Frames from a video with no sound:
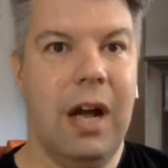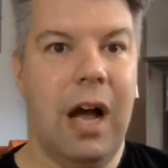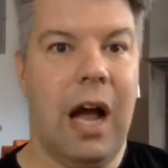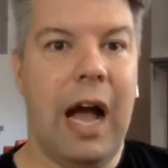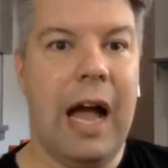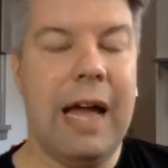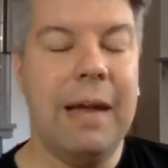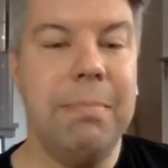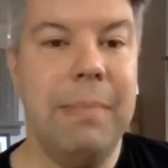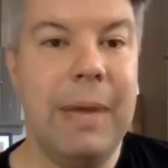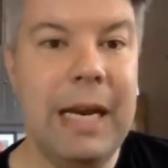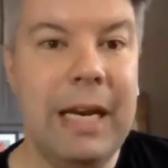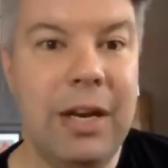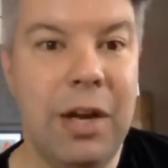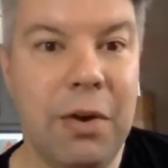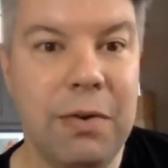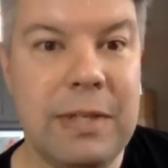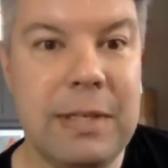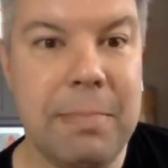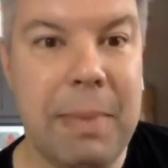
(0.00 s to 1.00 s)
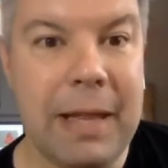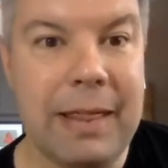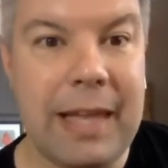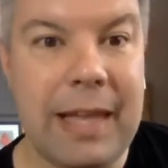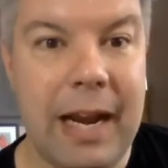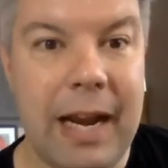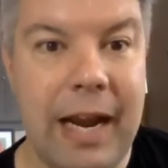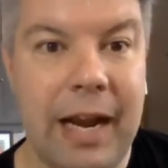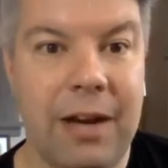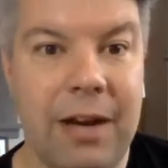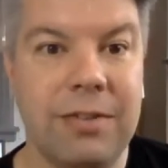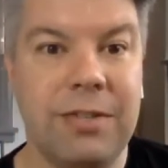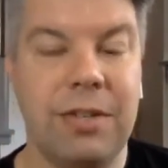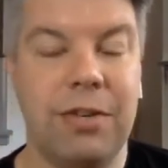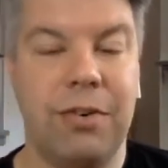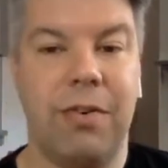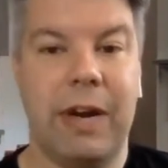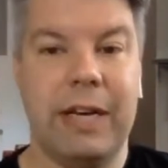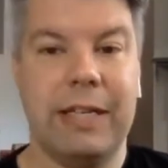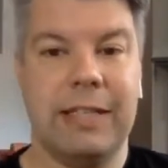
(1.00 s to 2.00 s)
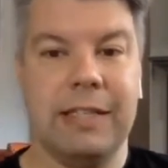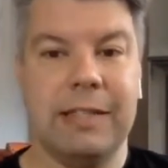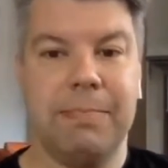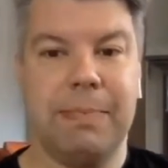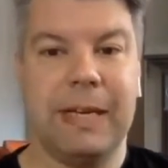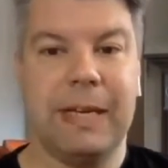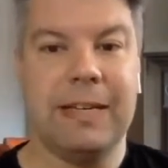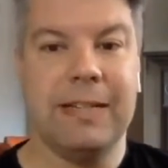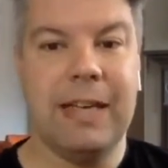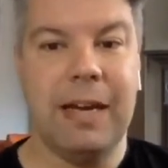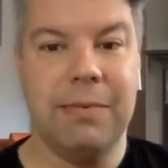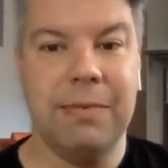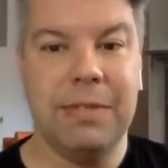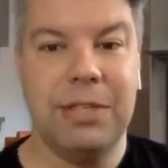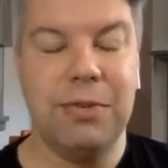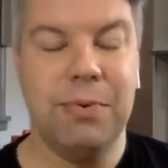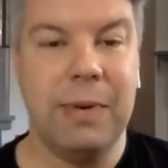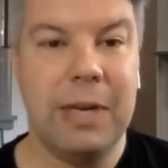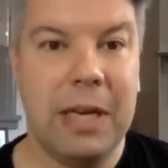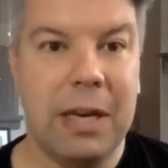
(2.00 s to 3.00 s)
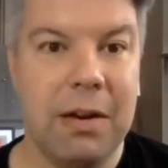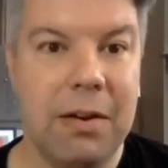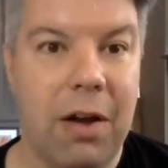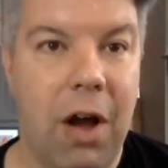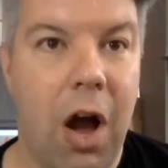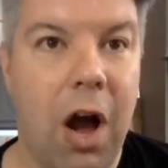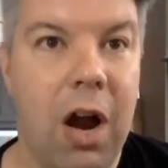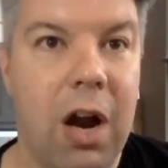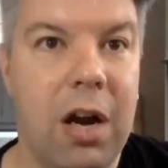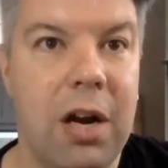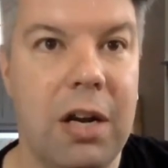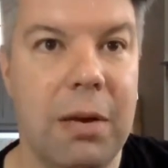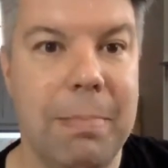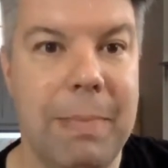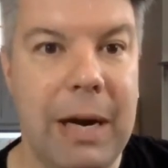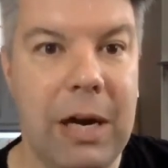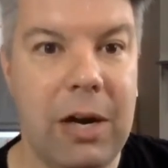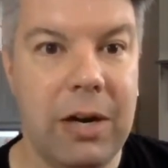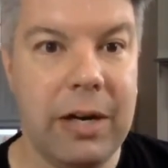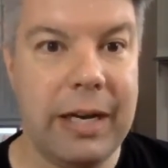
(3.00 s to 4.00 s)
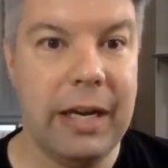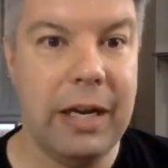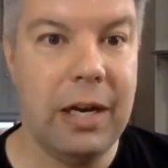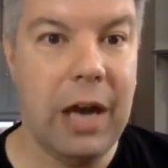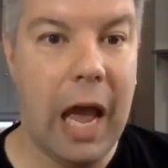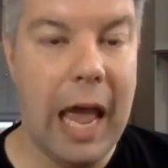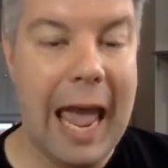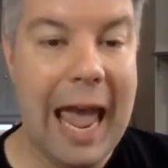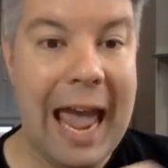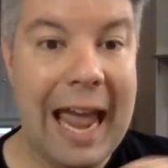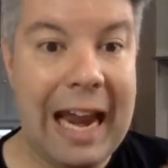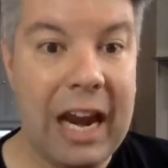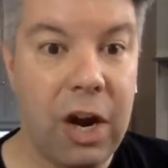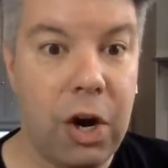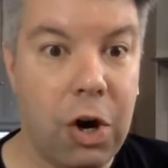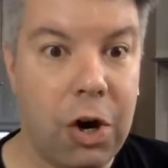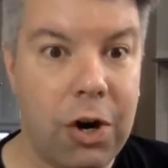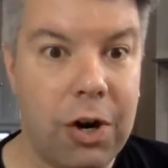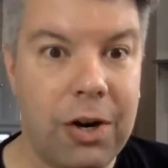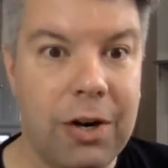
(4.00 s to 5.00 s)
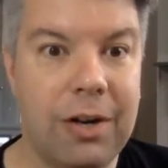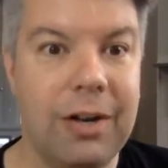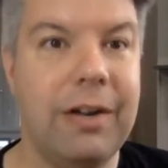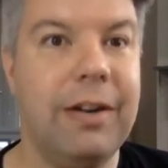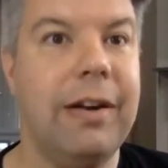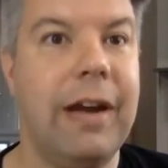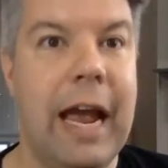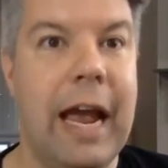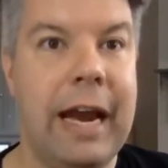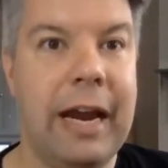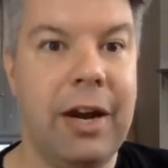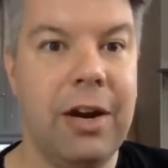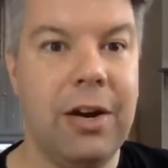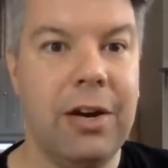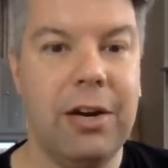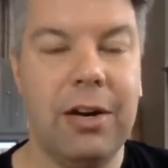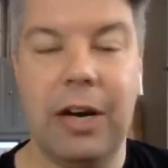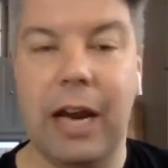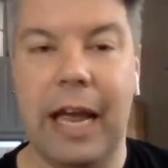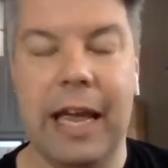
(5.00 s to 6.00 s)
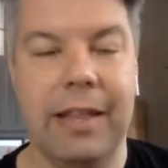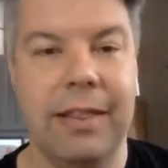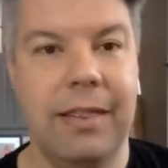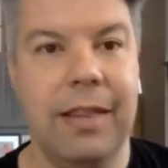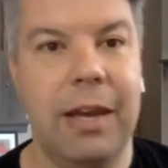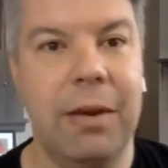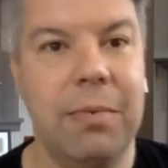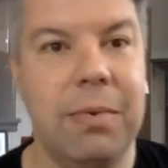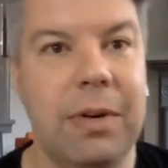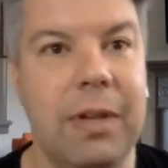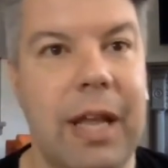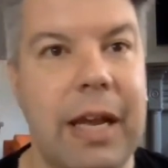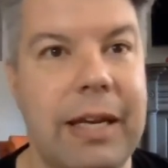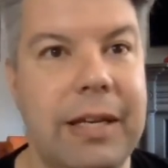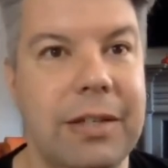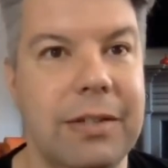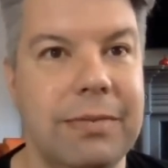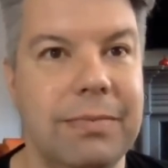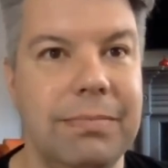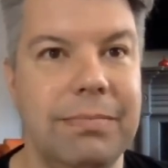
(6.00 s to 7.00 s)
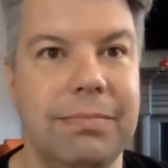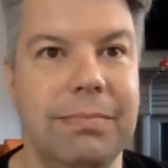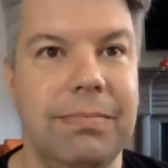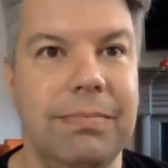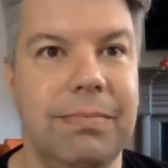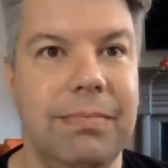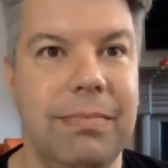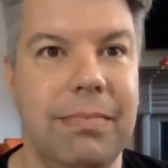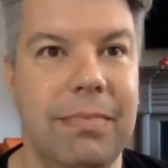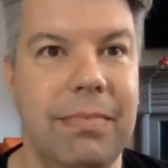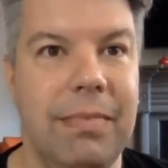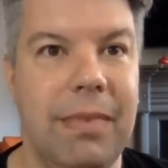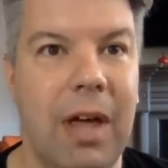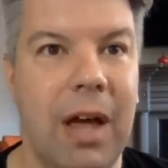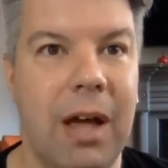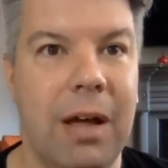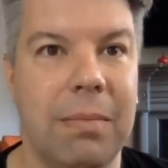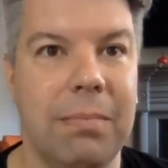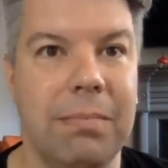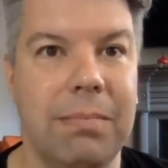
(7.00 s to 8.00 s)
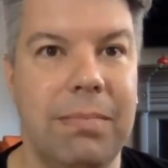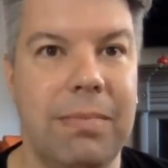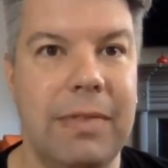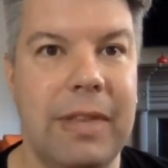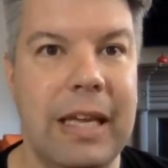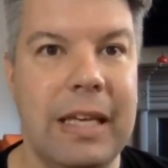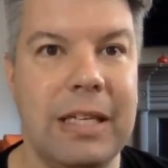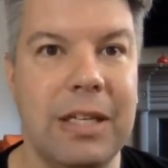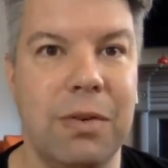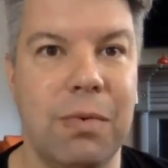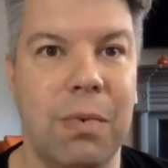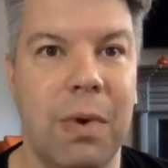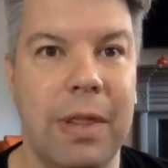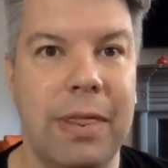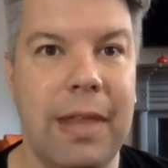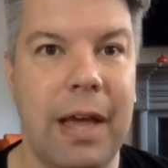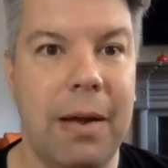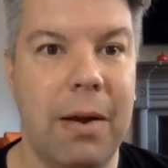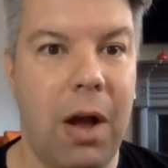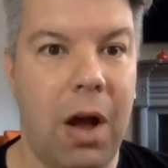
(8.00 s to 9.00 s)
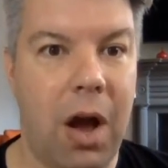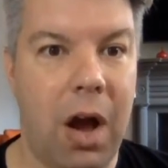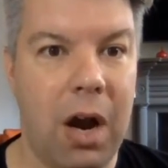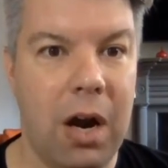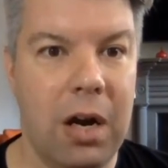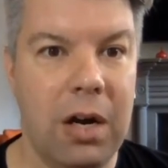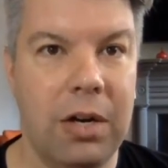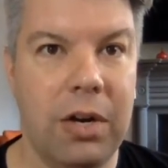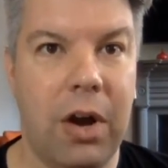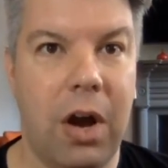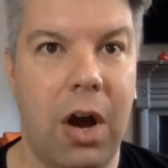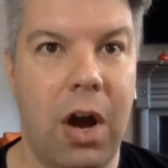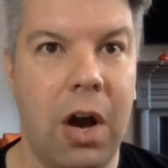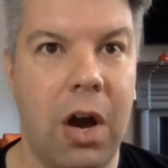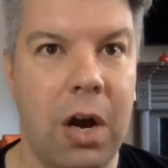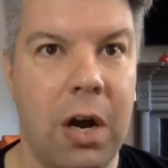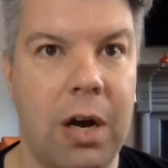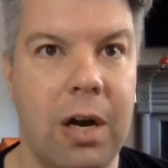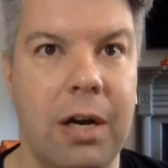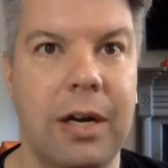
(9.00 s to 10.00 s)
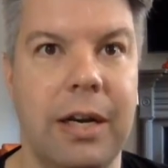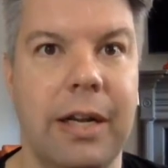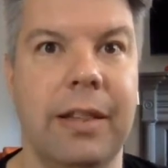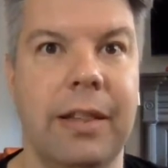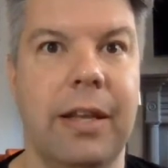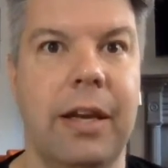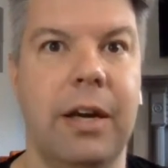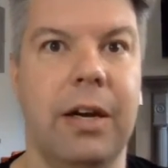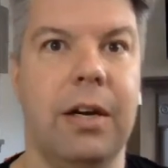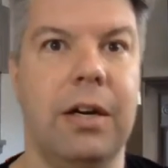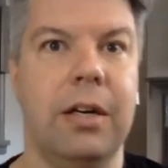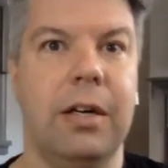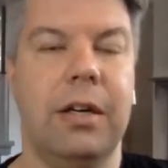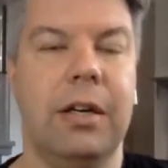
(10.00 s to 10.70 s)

I had many notes about that airs and graces because I was doing a hard American air air, and they were like, um, they didn't want that hard R in there.